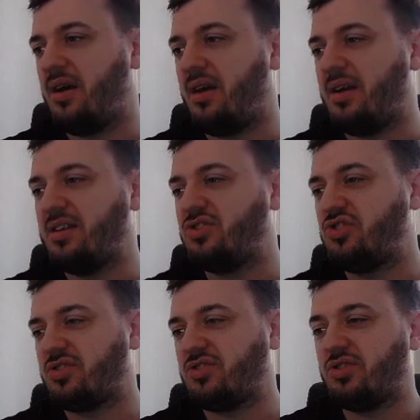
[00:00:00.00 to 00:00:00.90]
is
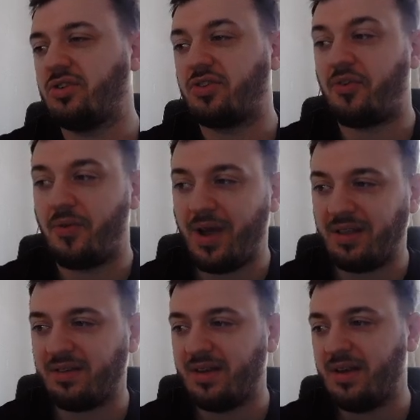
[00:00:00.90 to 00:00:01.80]
just not
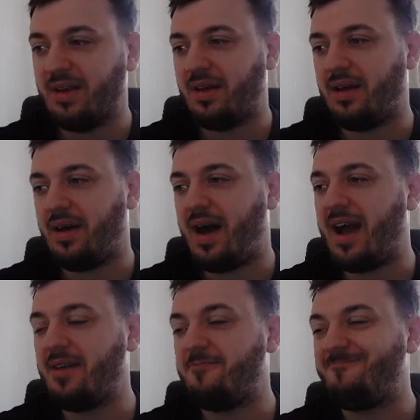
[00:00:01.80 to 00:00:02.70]
great.
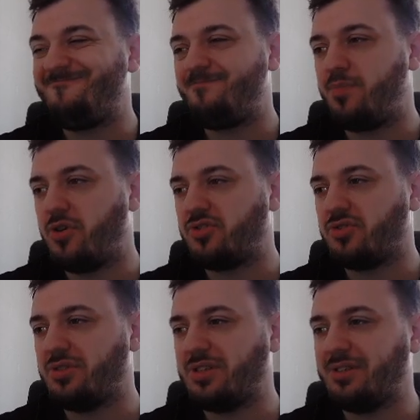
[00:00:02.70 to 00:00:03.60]
I
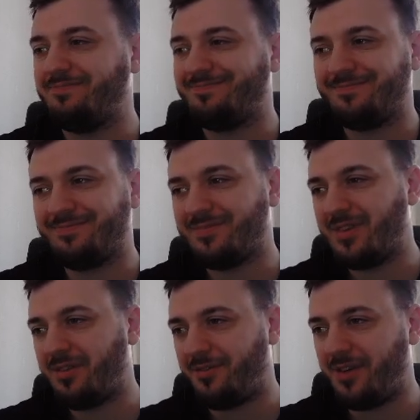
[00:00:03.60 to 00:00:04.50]
personally
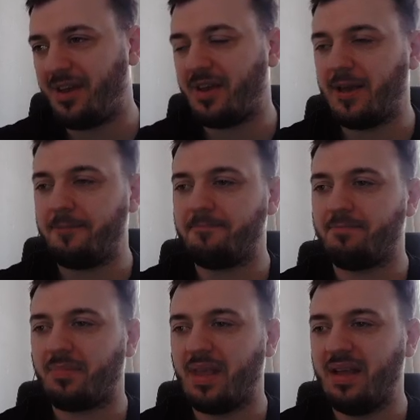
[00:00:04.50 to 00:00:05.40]
think
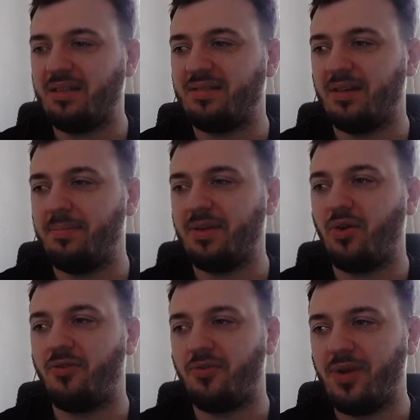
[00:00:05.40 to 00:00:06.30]
it's a bit
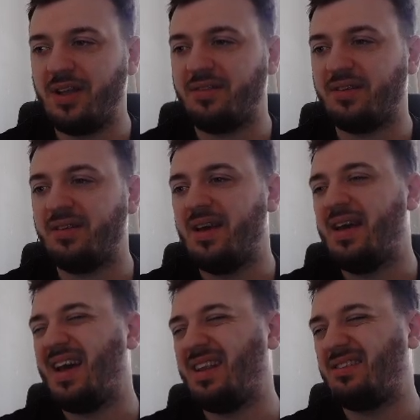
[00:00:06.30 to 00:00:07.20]
overrated,
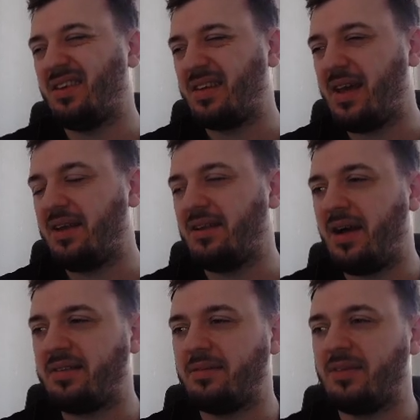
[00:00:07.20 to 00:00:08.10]
and it's again an
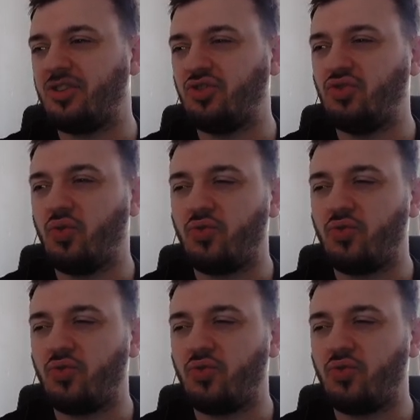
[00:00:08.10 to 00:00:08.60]
item that you don't